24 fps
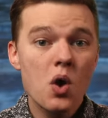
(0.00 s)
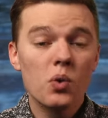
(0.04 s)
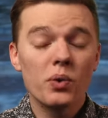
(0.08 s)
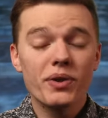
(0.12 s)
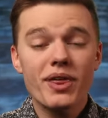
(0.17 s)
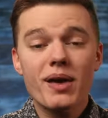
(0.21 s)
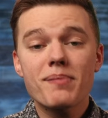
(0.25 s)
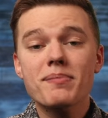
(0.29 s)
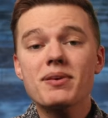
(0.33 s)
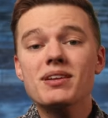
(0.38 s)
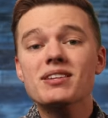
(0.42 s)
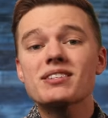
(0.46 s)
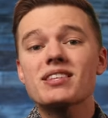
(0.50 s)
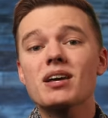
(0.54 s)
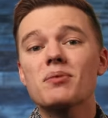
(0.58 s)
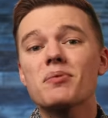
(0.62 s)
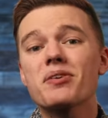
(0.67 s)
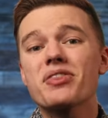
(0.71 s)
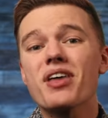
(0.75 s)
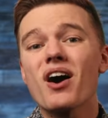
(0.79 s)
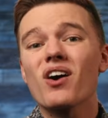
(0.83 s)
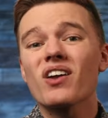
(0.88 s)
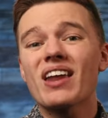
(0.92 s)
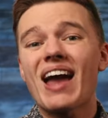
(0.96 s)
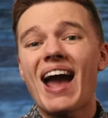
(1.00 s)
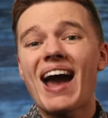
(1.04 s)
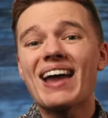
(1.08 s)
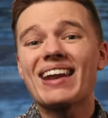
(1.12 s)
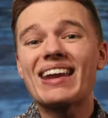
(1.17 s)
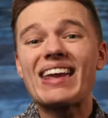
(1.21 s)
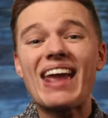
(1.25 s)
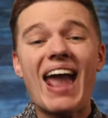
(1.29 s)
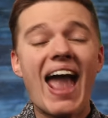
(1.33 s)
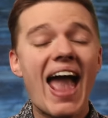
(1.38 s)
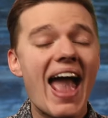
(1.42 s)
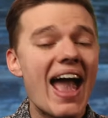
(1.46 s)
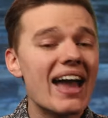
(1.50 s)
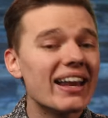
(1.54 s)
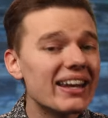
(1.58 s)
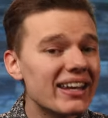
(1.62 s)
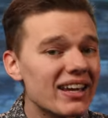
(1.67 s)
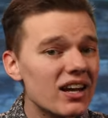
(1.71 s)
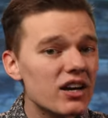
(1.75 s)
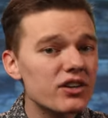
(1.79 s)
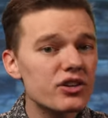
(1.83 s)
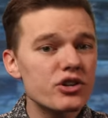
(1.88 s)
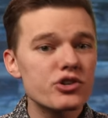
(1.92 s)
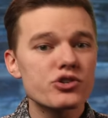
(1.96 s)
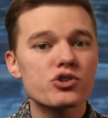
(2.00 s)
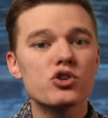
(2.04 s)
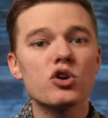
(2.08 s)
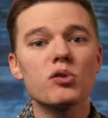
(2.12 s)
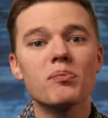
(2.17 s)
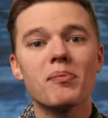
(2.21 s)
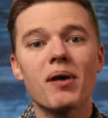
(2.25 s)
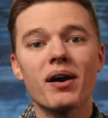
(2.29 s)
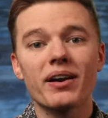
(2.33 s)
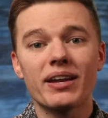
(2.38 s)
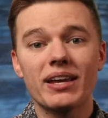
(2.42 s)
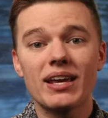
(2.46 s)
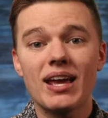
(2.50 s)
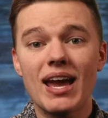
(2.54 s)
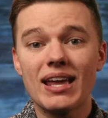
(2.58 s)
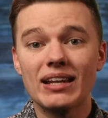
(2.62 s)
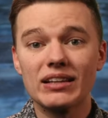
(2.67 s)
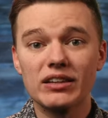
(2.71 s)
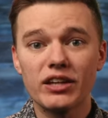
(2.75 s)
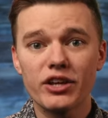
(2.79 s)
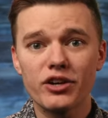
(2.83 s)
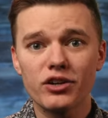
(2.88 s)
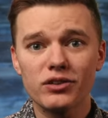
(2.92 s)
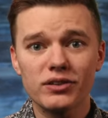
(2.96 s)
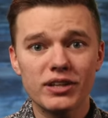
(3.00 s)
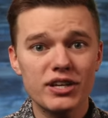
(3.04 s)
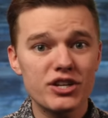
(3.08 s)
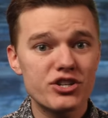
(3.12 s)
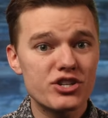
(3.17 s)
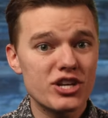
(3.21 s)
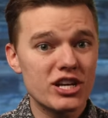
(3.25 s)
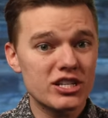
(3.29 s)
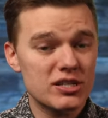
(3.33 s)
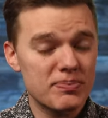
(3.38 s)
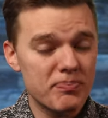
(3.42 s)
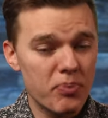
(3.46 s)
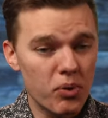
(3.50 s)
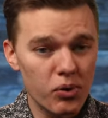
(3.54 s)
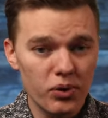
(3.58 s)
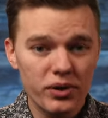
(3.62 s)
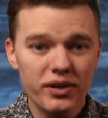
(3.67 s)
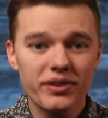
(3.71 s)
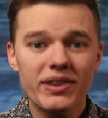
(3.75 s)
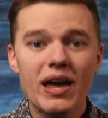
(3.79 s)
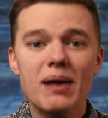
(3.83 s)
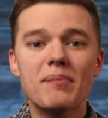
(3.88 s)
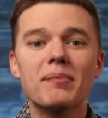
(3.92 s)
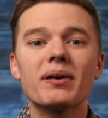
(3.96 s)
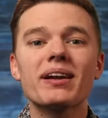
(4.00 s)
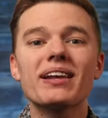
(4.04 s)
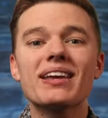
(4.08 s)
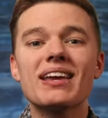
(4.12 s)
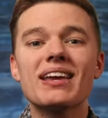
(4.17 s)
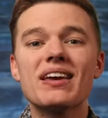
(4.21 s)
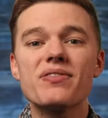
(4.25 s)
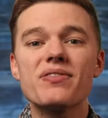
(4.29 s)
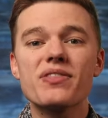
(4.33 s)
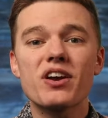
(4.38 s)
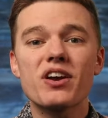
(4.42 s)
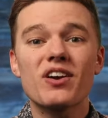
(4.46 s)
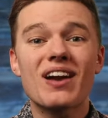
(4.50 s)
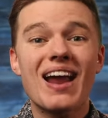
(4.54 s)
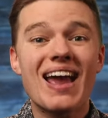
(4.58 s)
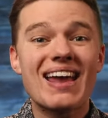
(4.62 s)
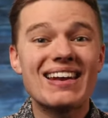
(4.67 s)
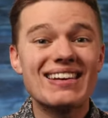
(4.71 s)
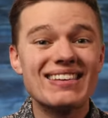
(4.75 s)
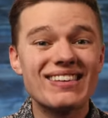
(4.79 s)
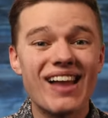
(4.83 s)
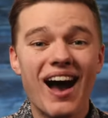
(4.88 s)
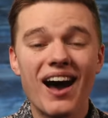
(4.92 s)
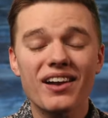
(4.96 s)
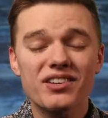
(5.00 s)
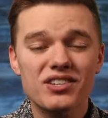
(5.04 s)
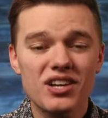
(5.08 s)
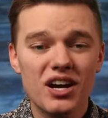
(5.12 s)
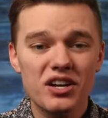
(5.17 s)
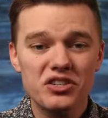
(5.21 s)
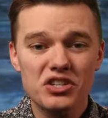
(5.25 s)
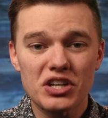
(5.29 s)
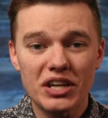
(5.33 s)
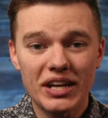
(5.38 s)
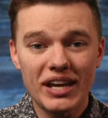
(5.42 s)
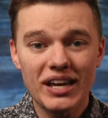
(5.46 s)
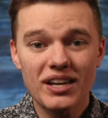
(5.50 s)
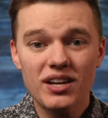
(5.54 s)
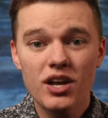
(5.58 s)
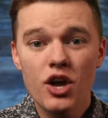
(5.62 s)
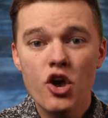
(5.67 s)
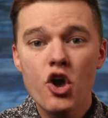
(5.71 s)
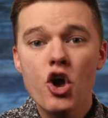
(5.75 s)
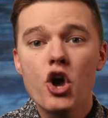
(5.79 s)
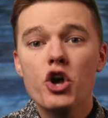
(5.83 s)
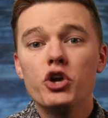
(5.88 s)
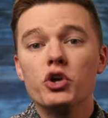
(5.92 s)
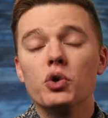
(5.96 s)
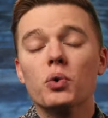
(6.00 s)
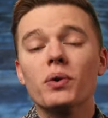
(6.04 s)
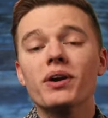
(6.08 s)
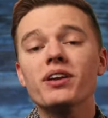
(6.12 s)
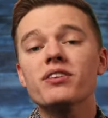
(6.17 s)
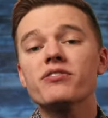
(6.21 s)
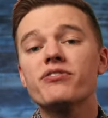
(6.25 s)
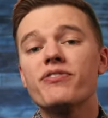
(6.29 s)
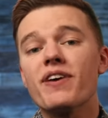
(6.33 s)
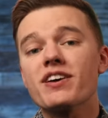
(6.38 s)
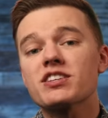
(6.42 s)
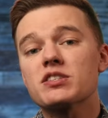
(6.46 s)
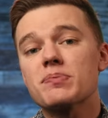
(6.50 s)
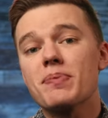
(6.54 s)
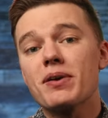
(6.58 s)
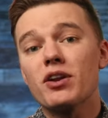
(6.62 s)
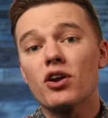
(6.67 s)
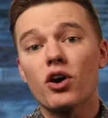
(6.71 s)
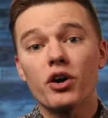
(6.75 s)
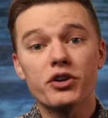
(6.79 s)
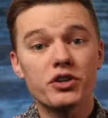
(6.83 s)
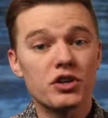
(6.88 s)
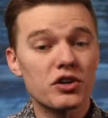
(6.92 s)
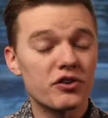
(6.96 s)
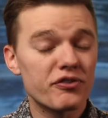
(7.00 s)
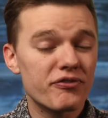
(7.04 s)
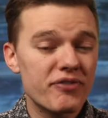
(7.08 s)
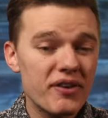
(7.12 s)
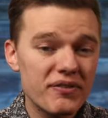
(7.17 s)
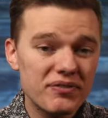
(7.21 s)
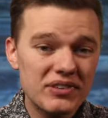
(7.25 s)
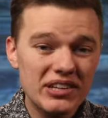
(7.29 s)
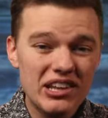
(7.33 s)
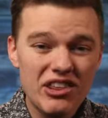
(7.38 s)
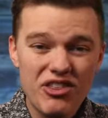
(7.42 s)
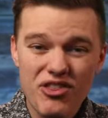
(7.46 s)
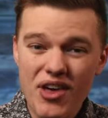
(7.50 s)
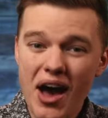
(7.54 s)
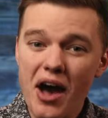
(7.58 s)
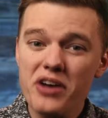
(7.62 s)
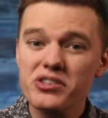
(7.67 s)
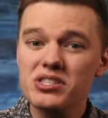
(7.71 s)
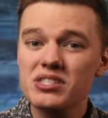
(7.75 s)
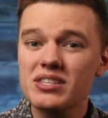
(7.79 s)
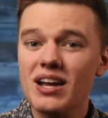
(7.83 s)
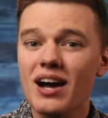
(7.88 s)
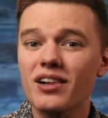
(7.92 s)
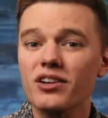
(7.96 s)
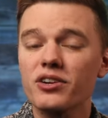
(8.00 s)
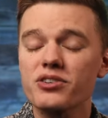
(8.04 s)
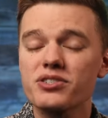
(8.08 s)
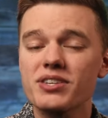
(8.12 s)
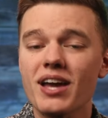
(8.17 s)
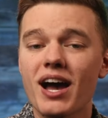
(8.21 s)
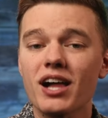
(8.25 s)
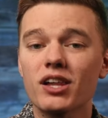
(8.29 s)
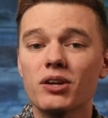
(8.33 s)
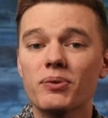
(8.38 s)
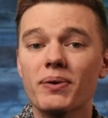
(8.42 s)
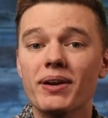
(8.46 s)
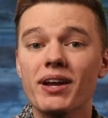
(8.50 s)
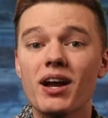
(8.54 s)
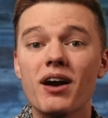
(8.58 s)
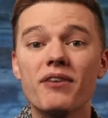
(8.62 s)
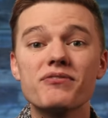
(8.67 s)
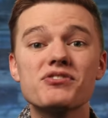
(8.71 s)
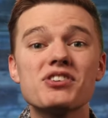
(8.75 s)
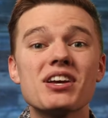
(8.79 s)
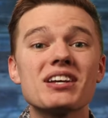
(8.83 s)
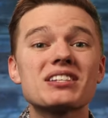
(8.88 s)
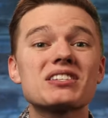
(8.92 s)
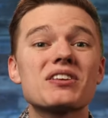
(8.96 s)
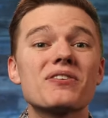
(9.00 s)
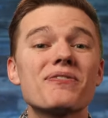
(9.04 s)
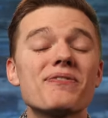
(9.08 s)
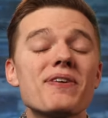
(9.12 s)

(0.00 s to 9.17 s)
Well, that means that without adding any additional money and literally just putting that money in there and not touching it, your investment on your $50,000 salary of just